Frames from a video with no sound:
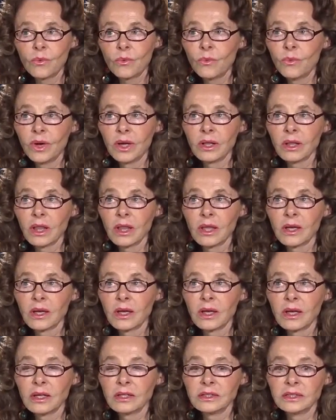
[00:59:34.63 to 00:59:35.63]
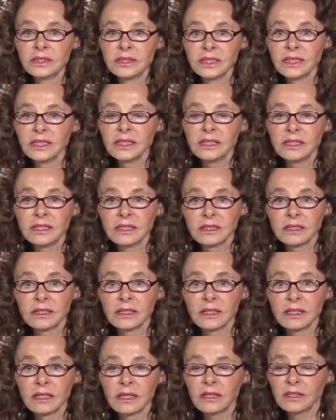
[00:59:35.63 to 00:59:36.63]
Well, did,
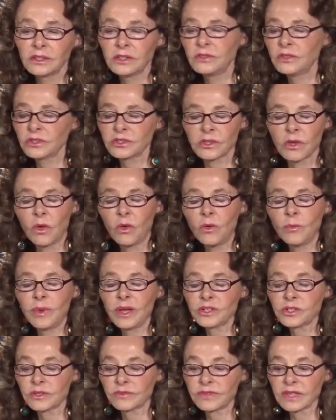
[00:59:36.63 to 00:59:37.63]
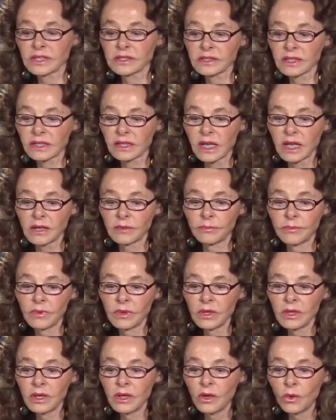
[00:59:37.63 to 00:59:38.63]
uh, there's a whole bunch of things that come.
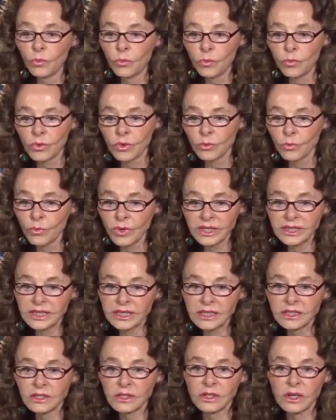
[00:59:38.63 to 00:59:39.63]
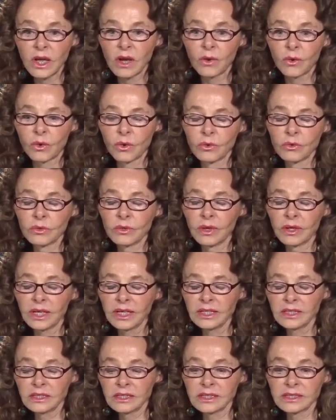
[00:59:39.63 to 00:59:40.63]
We didn't know
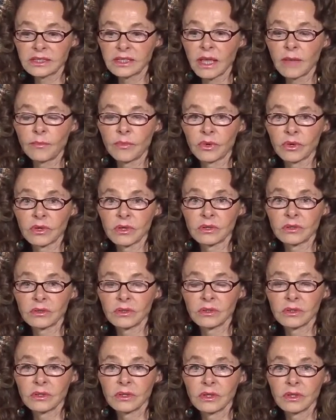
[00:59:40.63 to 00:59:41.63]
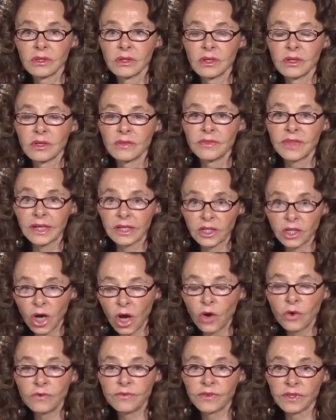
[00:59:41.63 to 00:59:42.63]
in December that
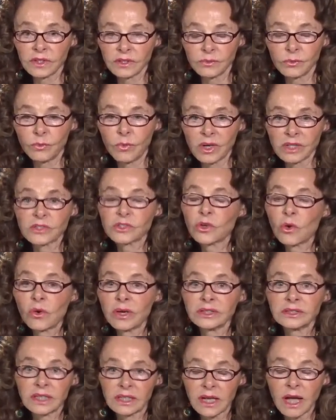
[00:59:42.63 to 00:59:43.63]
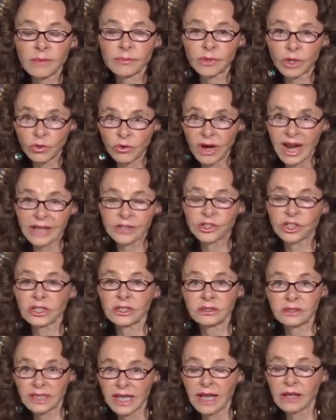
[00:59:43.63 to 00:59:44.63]
COVID was going to come
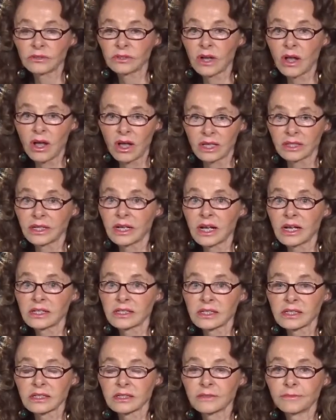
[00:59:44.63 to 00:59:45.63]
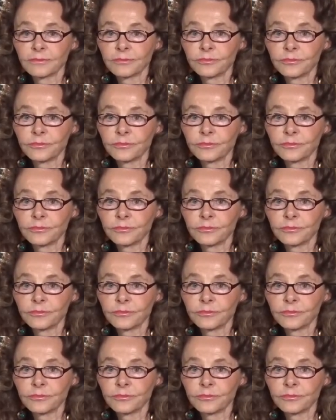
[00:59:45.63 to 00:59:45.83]
crashing down on us.